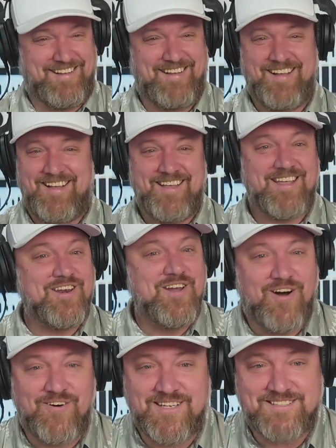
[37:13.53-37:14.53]

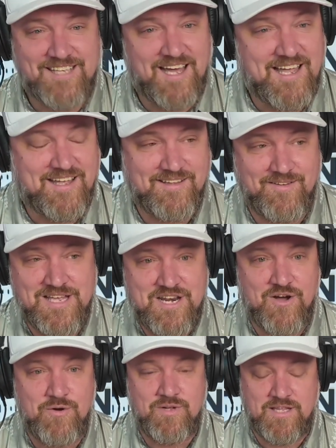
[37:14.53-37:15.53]
It's
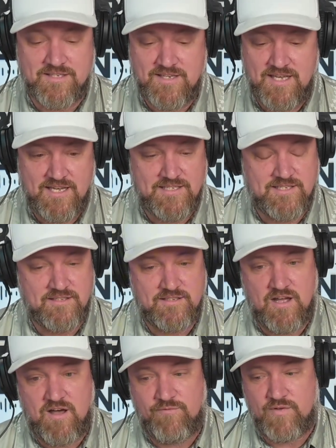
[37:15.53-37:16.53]
with his kids and
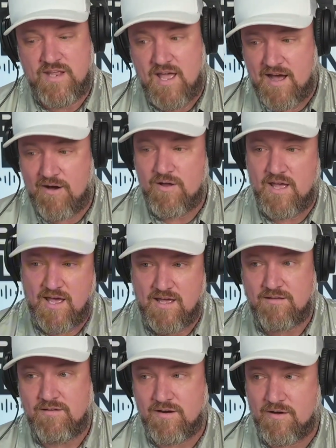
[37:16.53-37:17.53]
stuff. And he
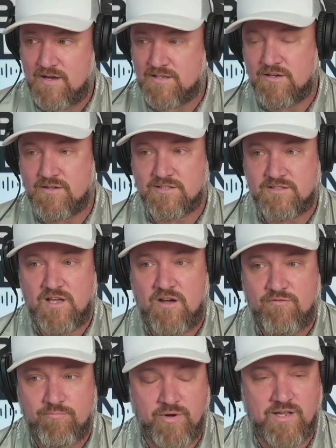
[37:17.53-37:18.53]
has all this
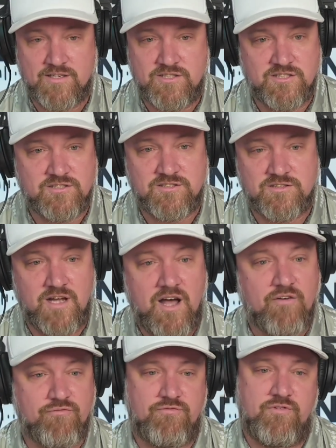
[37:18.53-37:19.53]
stuff, but it's just
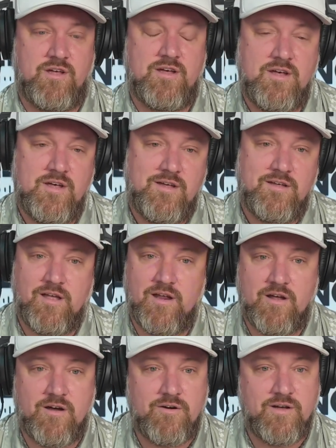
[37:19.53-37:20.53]
stuff,
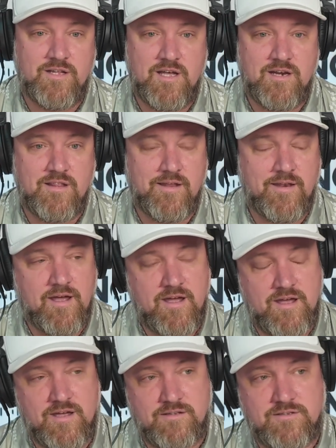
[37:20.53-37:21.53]
at the end of the
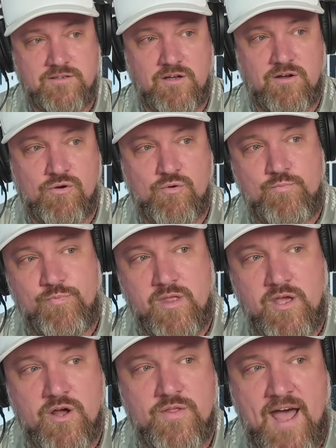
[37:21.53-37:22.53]
day. And so,
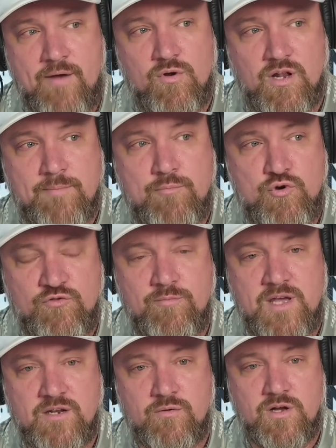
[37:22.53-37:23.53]
that really moved
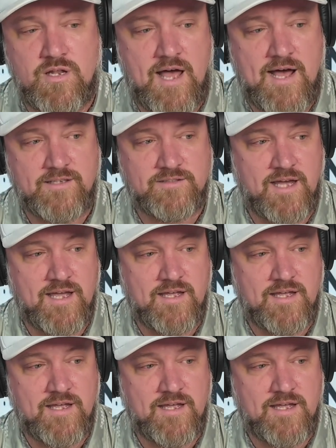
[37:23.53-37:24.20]
me to realize,